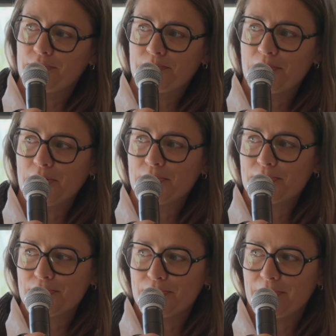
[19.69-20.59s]

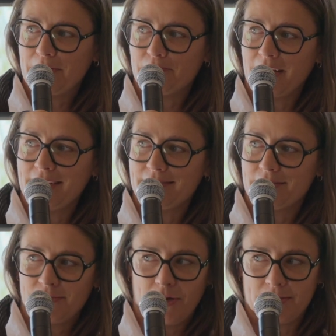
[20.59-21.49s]
Humeau to my
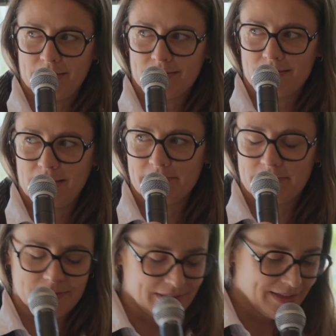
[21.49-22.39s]
right, audience
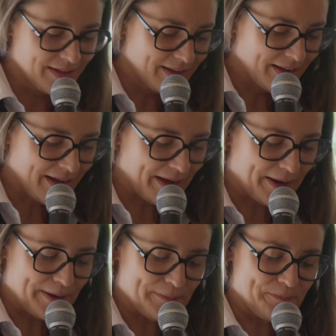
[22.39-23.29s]
left,
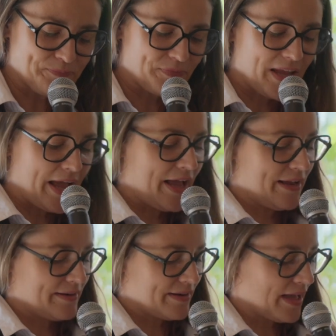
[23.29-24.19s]
and
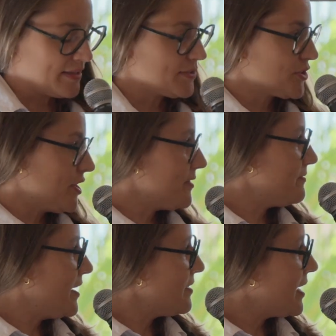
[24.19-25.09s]
Alex
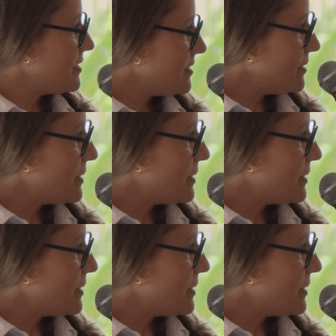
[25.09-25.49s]
Gartenfeld, ICA